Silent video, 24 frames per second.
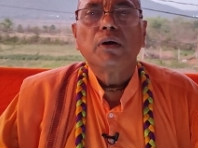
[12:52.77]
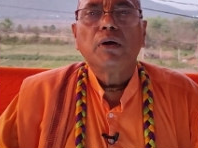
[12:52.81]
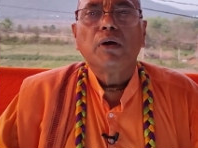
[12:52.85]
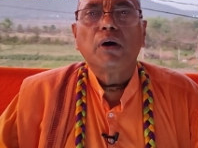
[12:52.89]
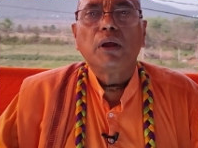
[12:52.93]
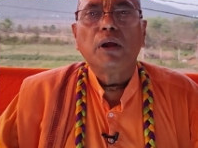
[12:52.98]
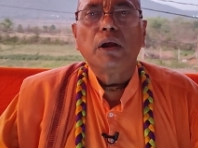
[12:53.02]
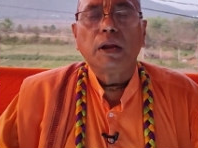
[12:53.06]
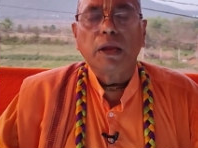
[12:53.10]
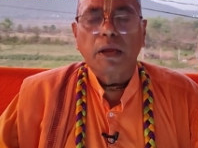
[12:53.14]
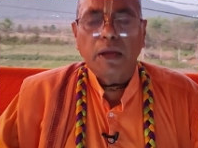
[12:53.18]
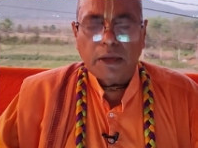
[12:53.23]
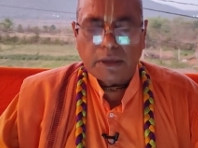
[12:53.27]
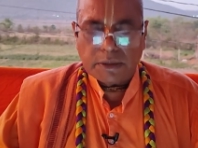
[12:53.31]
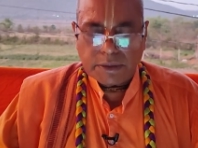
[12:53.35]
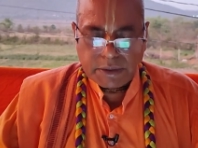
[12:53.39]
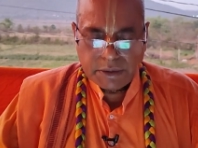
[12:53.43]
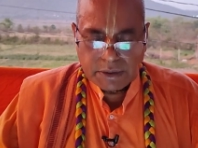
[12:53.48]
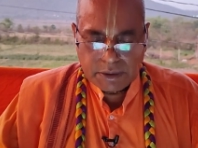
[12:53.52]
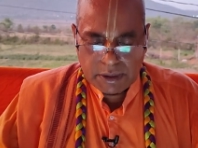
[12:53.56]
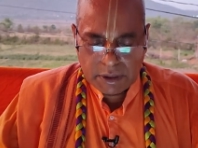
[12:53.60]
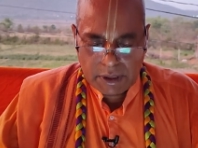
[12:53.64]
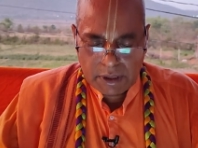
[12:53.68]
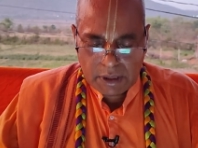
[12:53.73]
unless
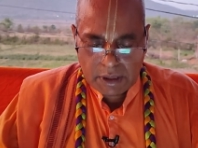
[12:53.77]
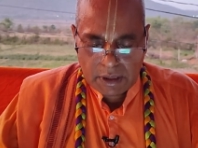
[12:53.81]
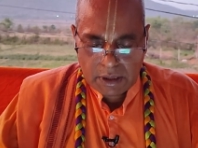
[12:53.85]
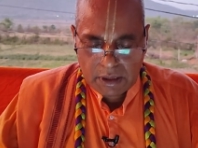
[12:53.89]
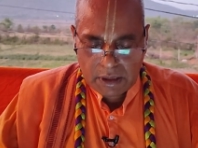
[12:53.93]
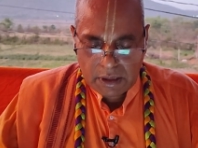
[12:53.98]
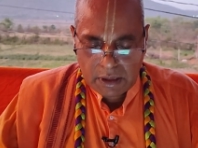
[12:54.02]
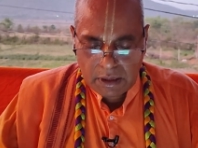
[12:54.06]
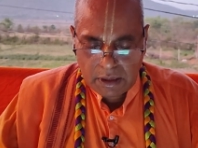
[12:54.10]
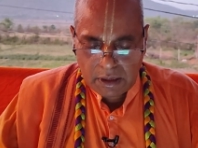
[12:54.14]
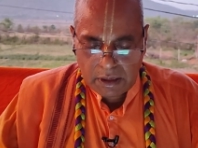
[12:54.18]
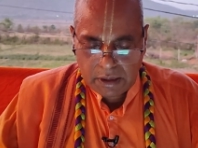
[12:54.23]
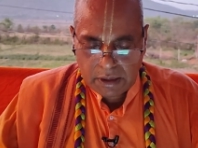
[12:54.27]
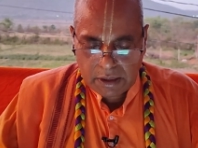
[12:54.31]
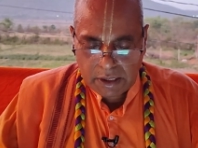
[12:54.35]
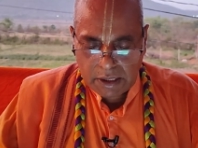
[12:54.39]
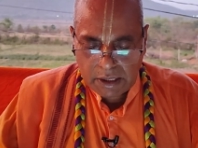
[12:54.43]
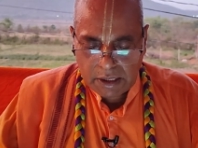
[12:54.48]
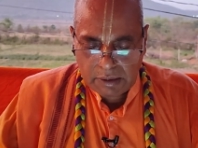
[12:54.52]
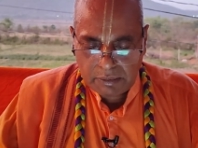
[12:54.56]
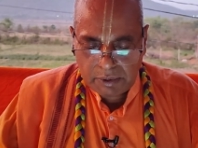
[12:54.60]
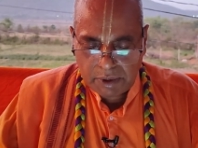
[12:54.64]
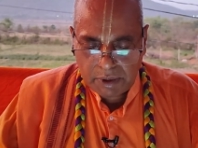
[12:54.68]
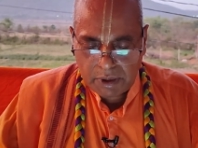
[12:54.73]

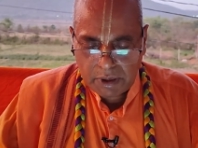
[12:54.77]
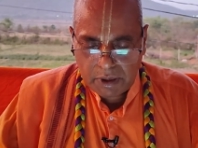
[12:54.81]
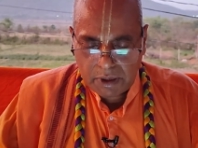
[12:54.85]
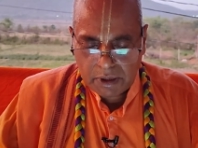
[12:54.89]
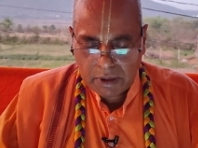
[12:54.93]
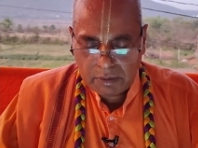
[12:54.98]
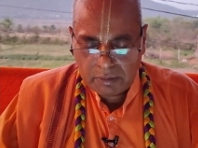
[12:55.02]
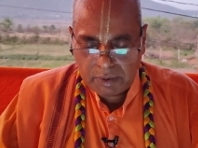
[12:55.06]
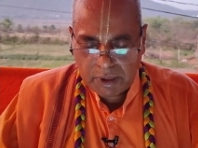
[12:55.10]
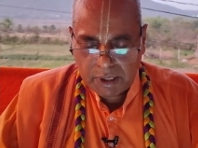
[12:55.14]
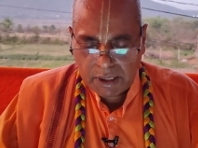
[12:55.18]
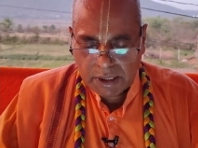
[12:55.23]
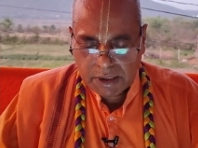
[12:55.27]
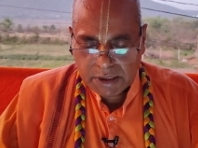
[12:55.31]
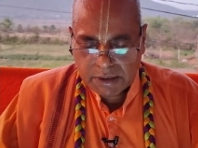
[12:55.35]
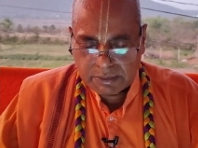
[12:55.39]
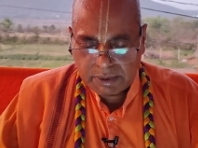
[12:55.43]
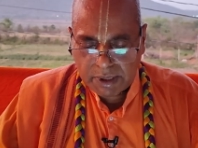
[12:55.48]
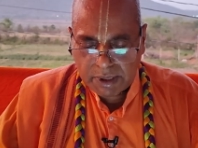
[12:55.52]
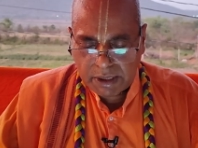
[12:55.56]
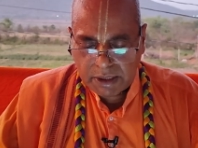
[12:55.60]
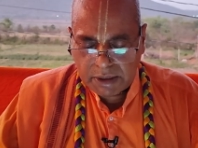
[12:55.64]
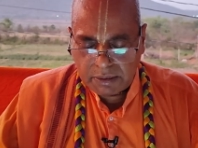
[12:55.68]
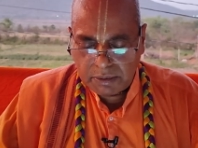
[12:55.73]
delivered or blessed
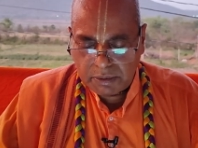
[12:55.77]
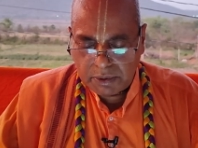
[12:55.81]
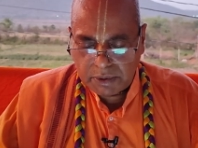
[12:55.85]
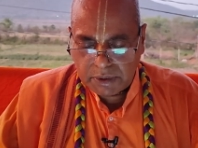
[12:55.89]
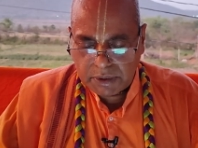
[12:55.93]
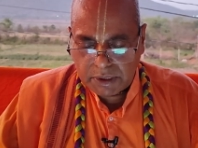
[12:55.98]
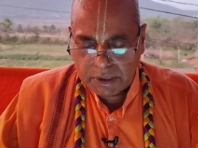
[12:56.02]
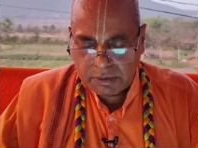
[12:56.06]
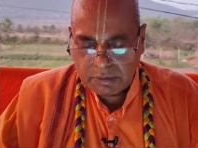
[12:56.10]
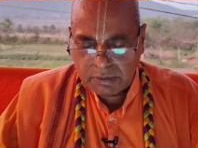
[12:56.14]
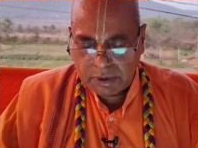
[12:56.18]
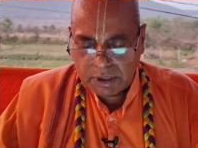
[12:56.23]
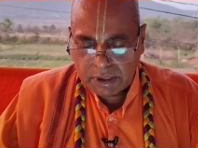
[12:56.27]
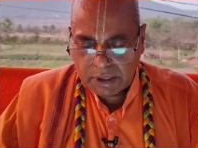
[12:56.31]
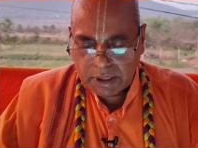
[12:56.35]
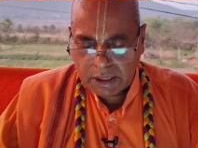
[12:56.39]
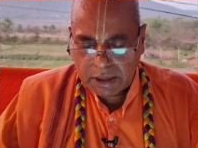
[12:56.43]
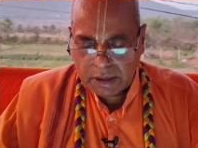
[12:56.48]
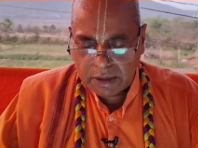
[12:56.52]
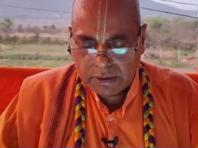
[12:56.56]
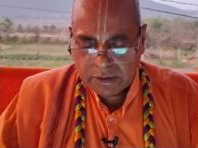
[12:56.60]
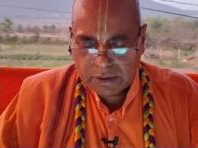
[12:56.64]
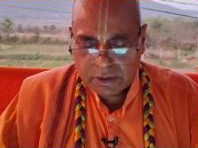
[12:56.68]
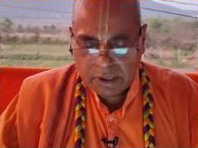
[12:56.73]
by a devotee, one
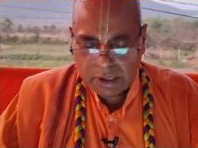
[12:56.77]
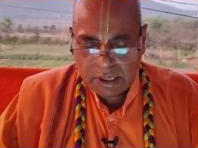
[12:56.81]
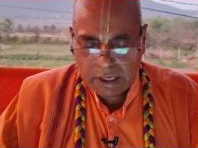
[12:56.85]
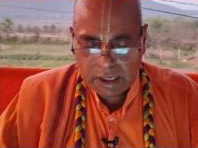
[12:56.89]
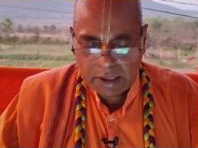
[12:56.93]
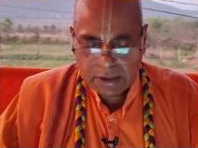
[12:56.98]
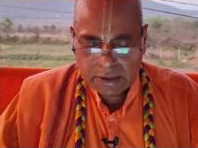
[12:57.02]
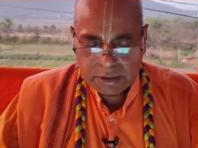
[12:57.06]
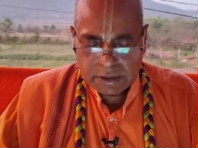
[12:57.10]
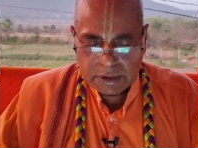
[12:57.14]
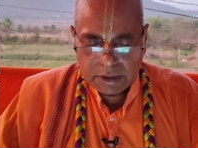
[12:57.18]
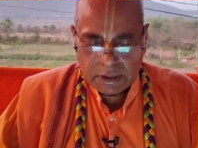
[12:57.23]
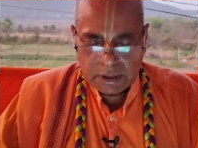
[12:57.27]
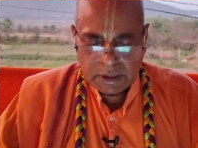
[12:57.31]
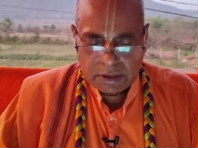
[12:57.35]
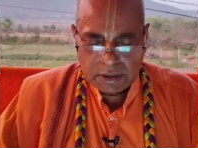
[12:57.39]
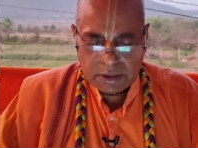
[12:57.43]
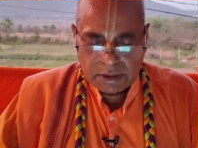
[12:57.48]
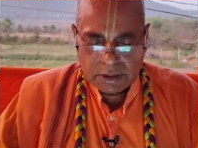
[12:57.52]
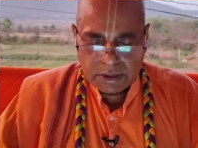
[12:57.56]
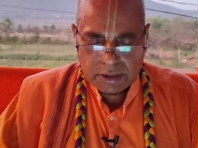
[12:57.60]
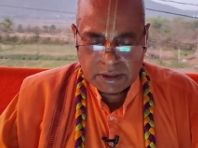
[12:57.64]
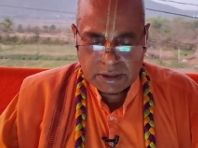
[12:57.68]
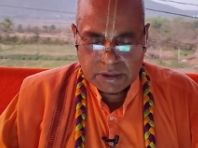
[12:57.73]
cannot realize
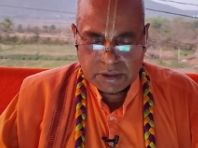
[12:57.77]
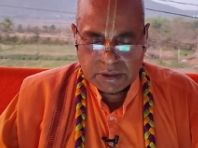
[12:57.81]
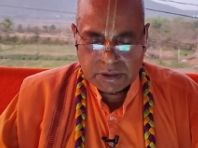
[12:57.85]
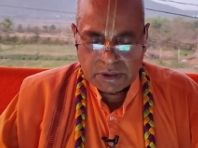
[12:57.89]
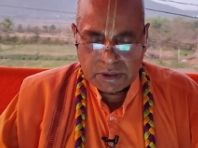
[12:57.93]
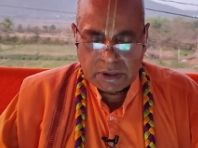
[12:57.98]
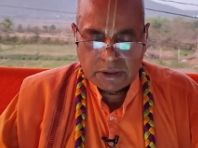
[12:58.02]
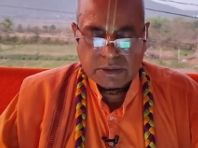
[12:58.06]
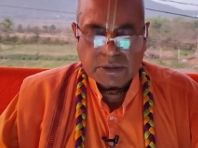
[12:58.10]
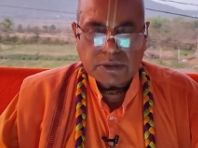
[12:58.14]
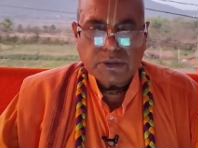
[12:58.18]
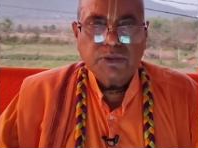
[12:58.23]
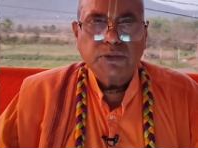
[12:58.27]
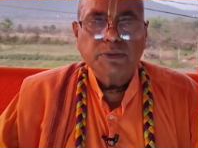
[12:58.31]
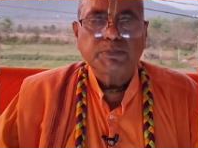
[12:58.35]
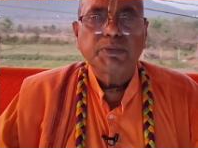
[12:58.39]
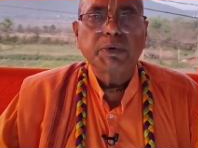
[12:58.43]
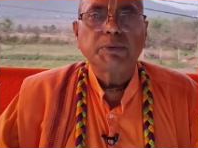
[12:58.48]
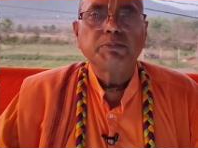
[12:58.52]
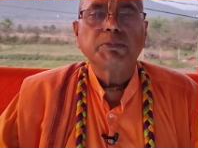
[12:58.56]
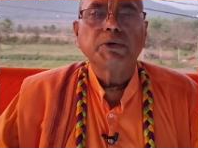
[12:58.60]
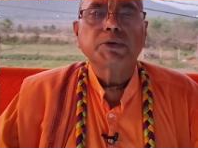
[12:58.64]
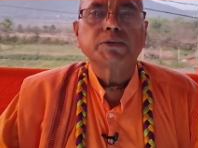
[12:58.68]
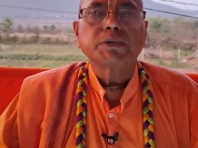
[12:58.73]
that Krishna is the
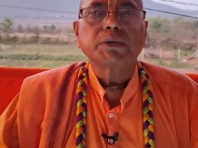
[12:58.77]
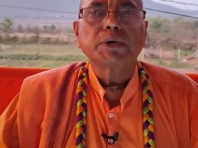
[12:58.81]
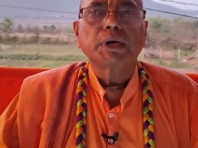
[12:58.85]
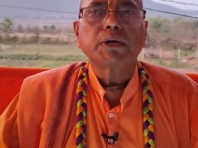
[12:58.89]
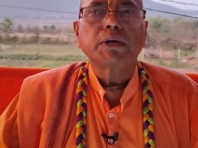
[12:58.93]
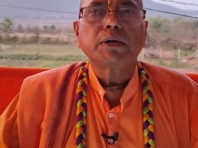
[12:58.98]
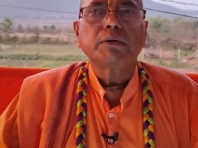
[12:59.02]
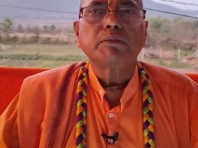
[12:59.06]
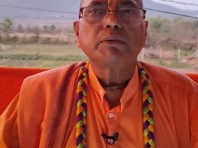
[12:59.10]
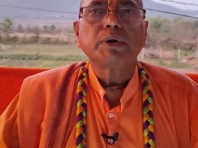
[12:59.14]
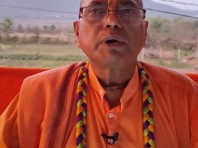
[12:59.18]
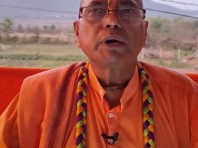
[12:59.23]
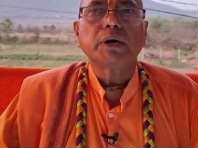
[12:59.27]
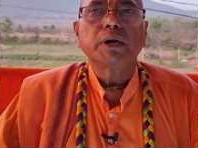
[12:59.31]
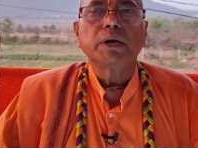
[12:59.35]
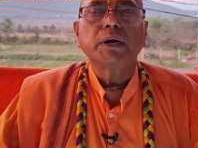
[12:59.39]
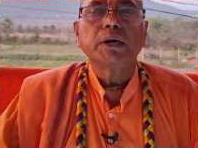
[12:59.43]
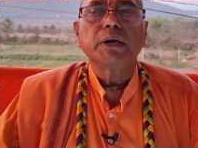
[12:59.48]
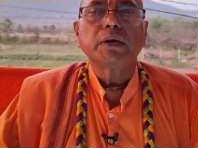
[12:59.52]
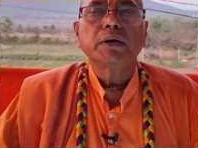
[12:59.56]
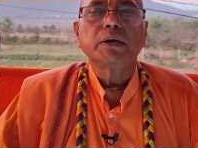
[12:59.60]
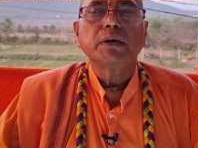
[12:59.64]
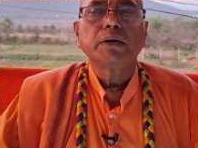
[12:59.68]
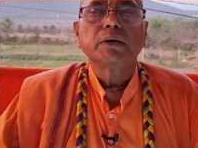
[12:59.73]
Supreme Personality of Godhead.
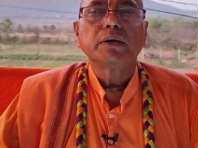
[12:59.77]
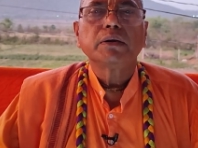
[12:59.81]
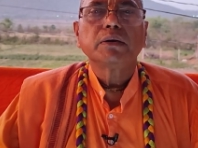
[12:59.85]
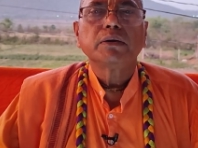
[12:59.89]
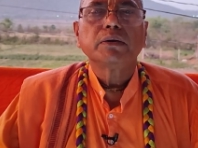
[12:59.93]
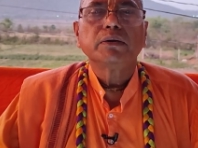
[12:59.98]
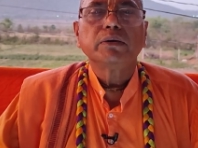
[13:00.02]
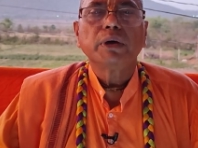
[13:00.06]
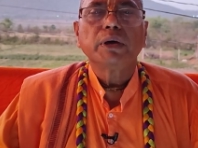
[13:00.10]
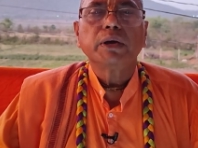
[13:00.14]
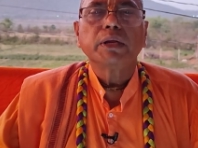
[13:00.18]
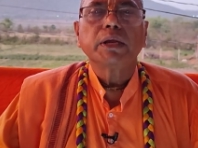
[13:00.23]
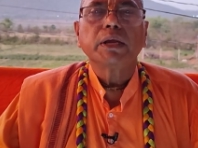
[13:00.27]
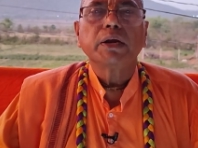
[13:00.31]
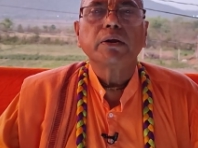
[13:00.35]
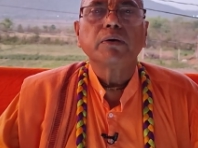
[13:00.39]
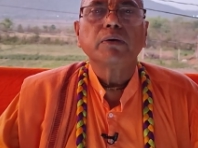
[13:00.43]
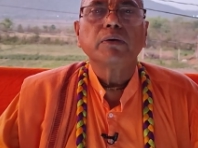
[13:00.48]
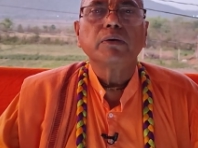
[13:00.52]
No one can